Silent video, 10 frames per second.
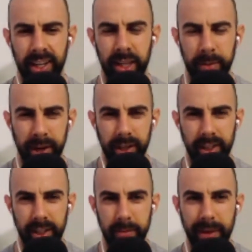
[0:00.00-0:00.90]

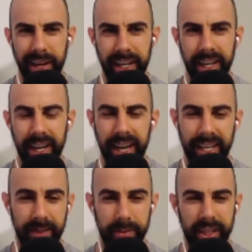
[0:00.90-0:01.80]
democracy may
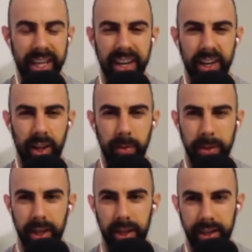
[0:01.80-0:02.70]
not be the end all
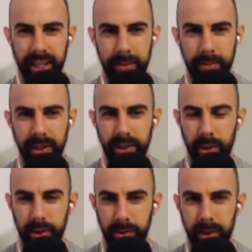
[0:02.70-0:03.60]
be all that it's been
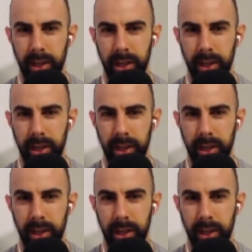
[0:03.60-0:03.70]
sold to be.